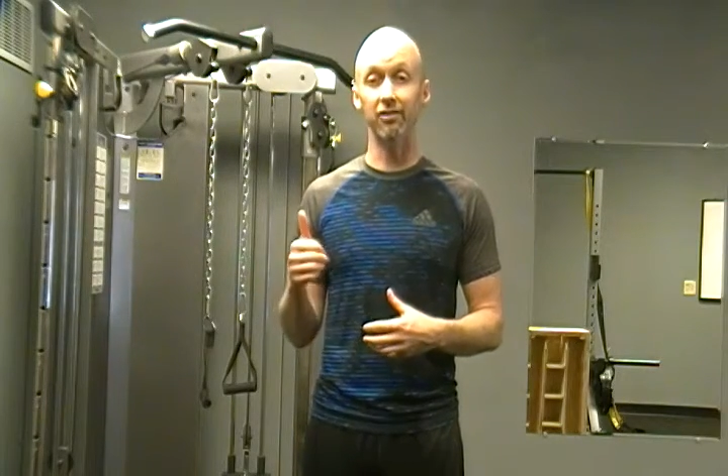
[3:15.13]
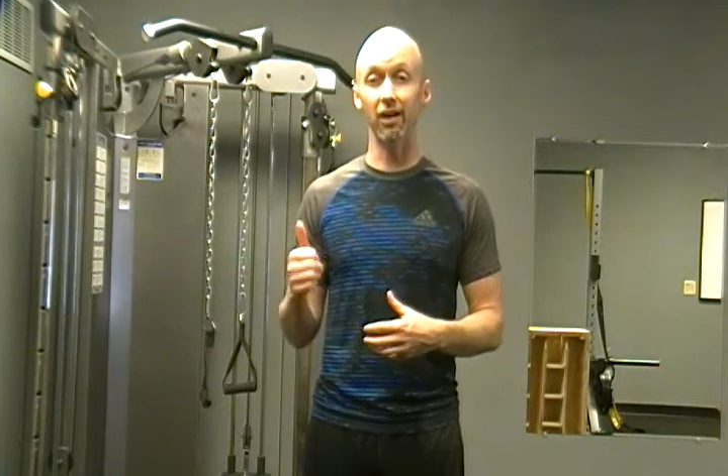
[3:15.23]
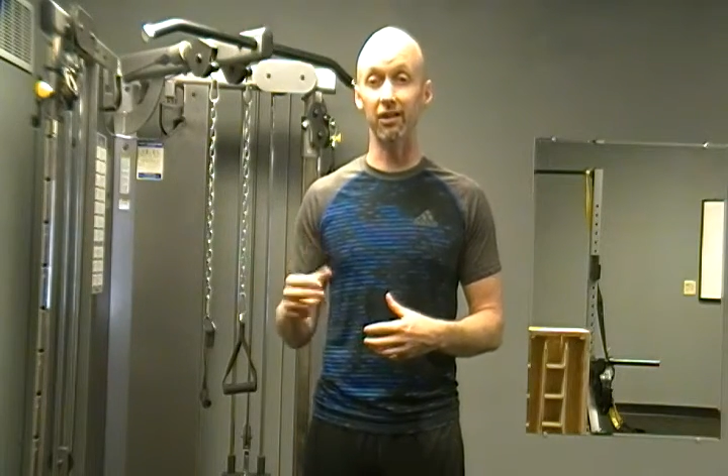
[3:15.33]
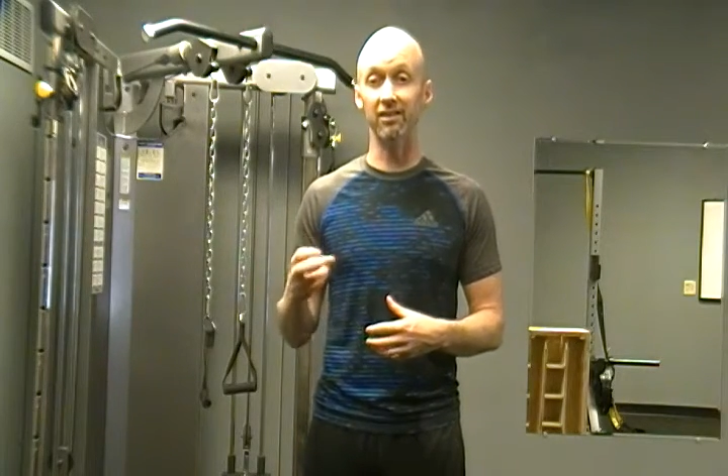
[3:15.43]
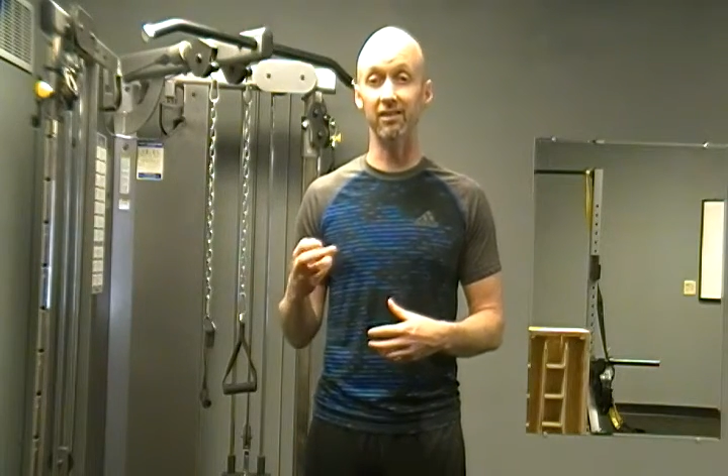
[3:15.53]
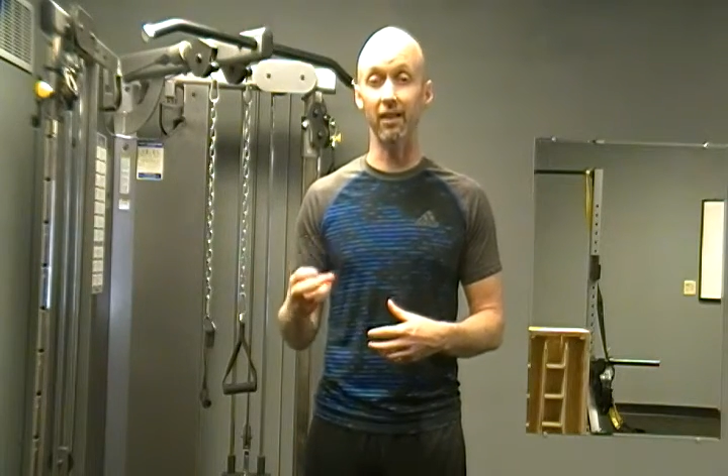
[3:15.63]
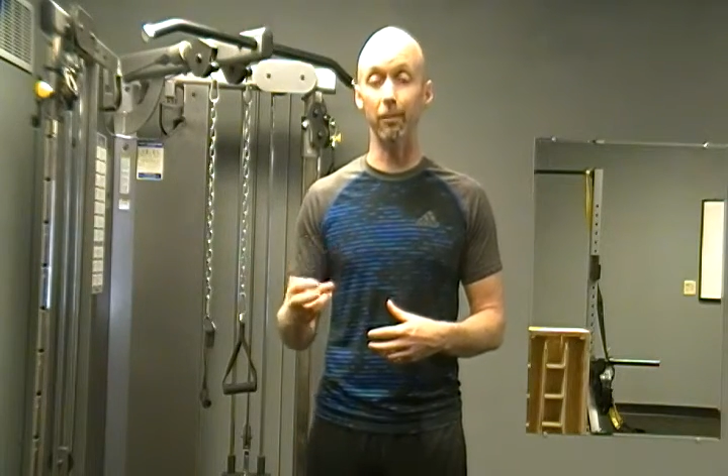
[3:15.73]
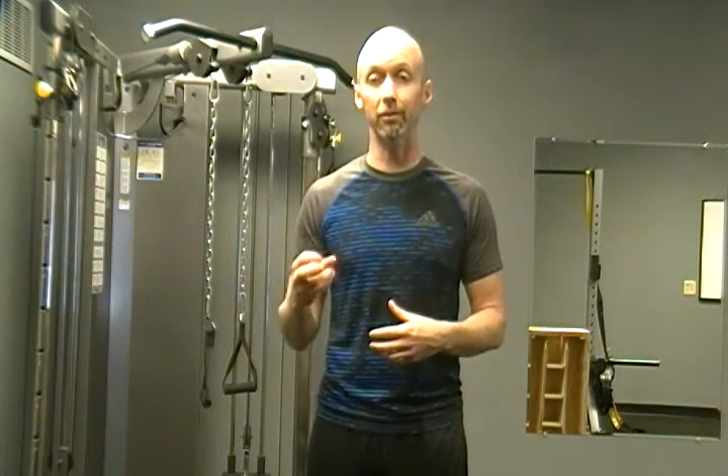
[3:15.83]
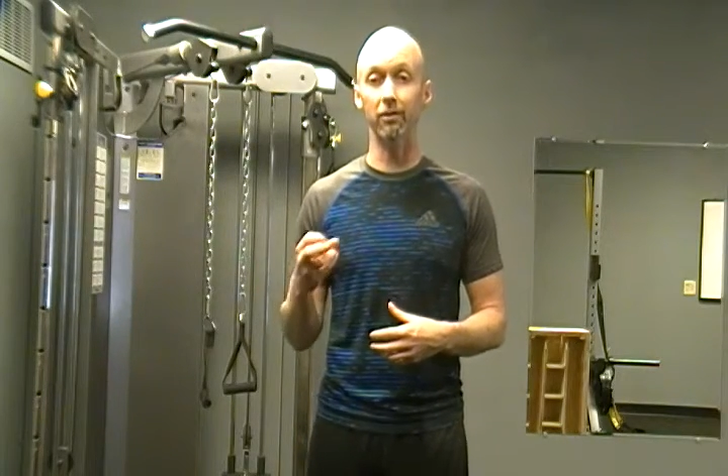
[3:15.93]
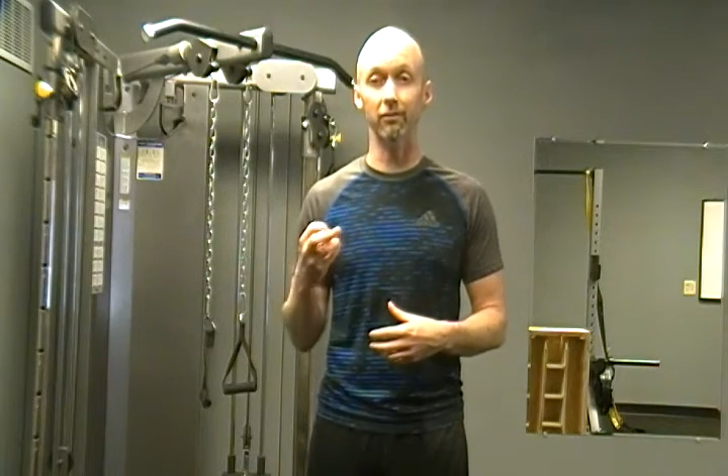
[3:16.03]
It's a
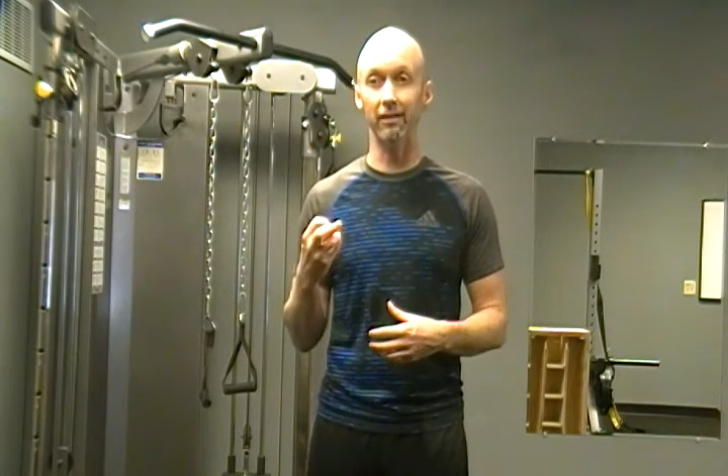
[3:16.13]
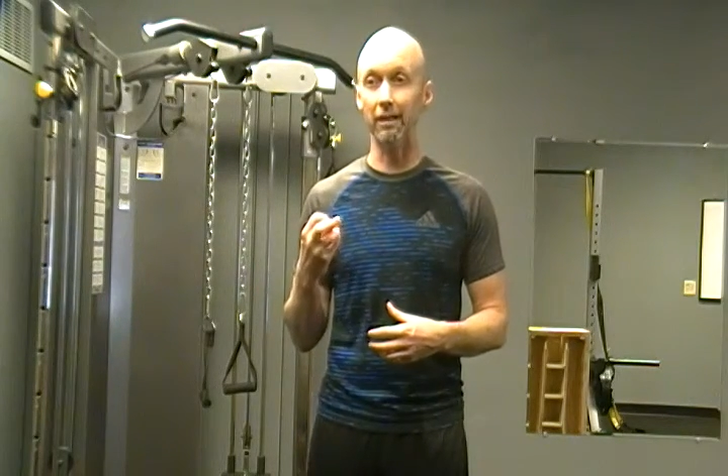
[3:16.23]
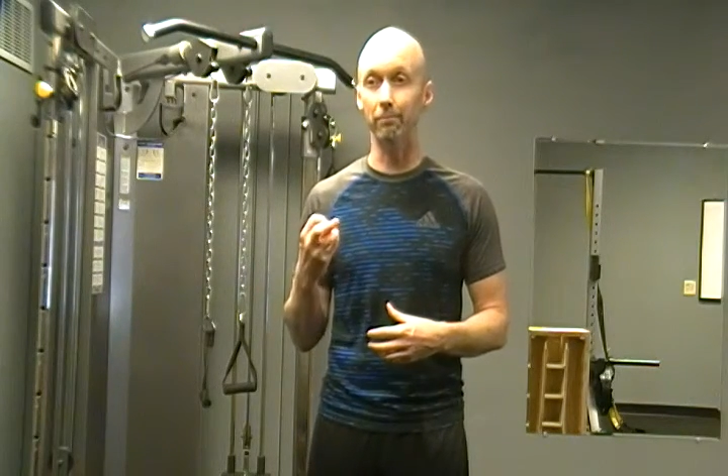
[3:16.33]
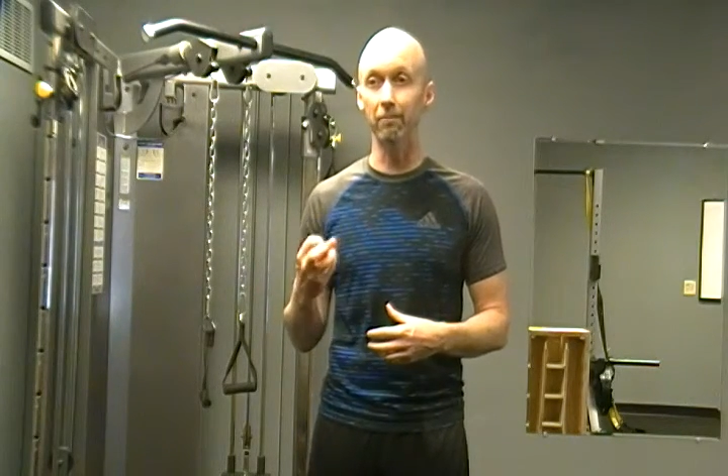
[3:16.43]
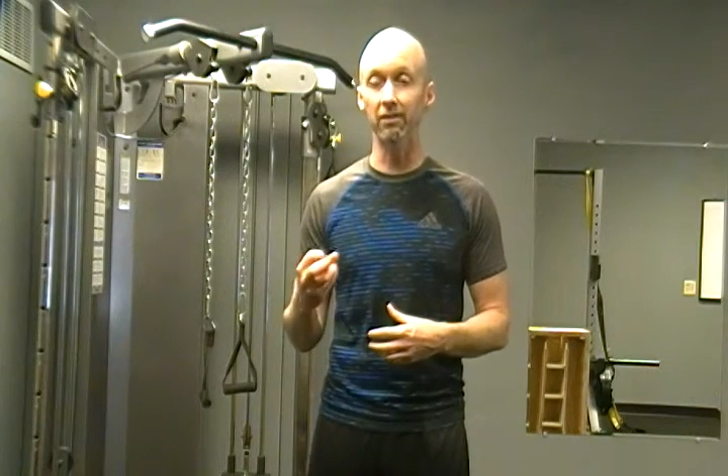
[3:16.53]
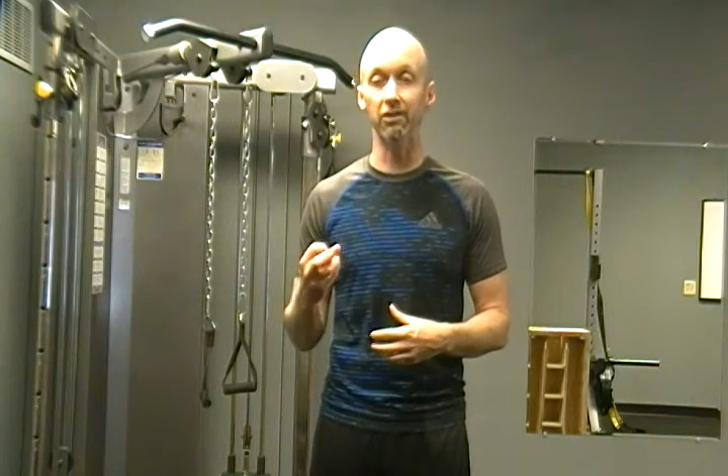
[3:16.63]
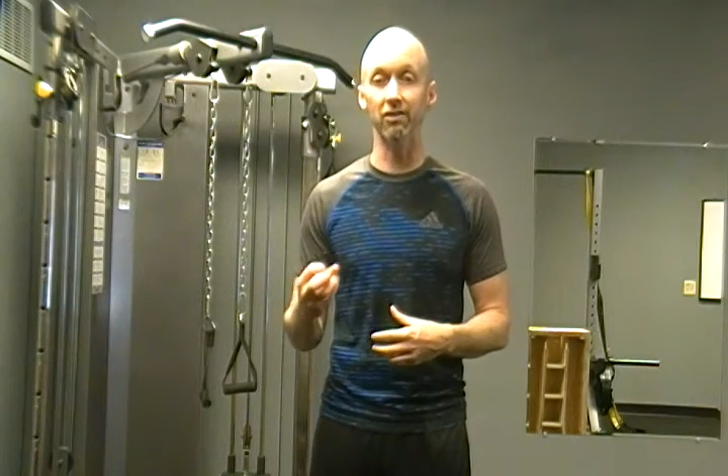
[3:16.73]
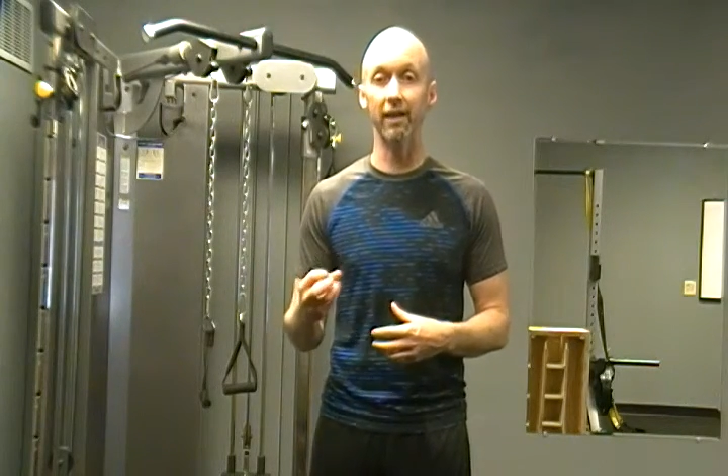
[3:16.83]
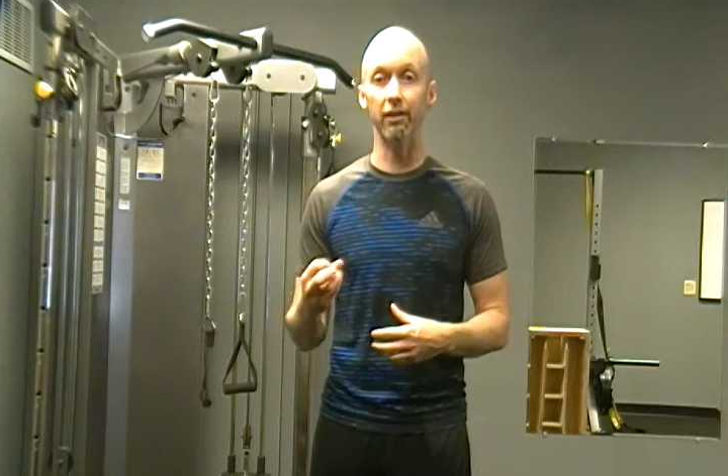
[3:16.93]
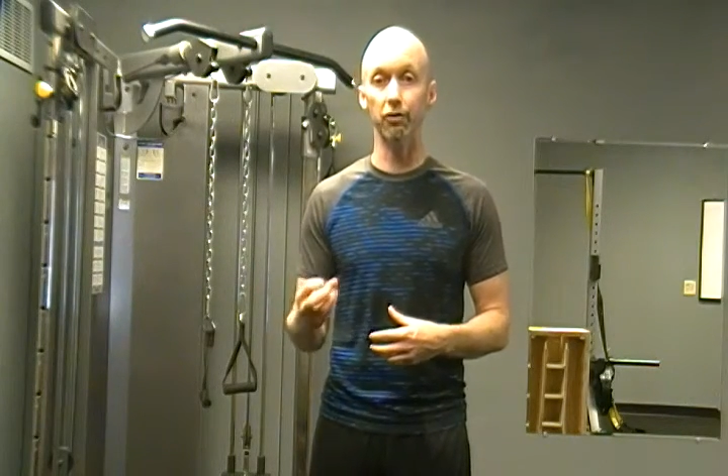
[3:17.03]
step like
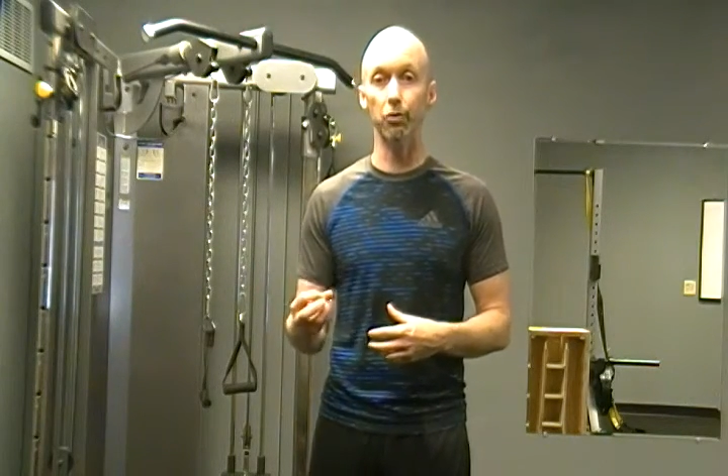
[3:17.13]
millisecond